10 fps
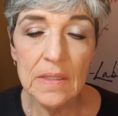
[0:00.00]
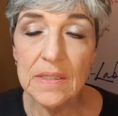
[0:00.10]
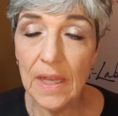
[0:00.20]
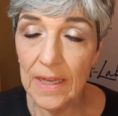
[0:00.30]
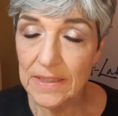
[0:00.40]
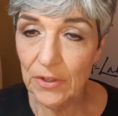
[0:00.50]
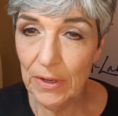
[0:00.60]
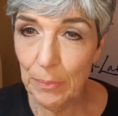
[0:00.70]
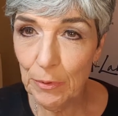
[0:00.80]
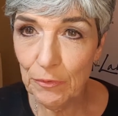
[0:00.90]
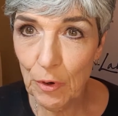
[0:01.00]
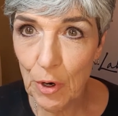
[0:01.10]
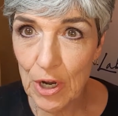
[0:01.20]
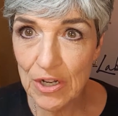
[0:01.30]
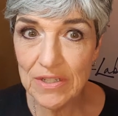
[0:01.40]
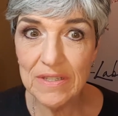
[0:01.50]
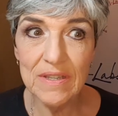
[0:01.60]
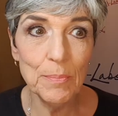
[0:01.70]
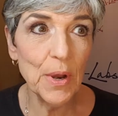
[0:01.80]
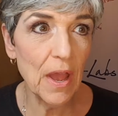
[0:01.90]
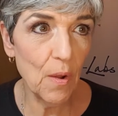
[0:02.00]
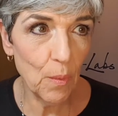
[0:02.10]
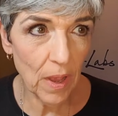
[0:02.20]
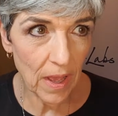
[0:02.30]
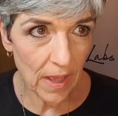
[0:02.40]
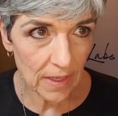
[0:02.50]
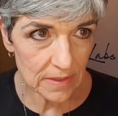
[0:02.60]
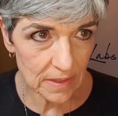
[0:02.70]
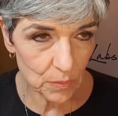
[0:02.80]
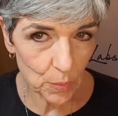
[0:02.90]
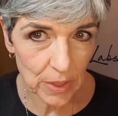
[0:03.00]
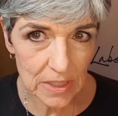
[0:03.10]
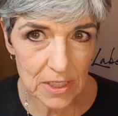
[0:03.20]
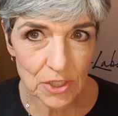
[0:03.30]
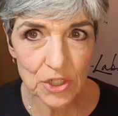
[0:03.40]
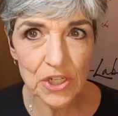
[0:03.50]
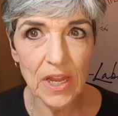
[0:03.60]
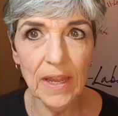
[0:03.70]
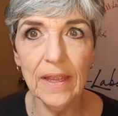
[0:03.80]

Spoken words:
The Skyscraper, of course, the brow wax and whinge,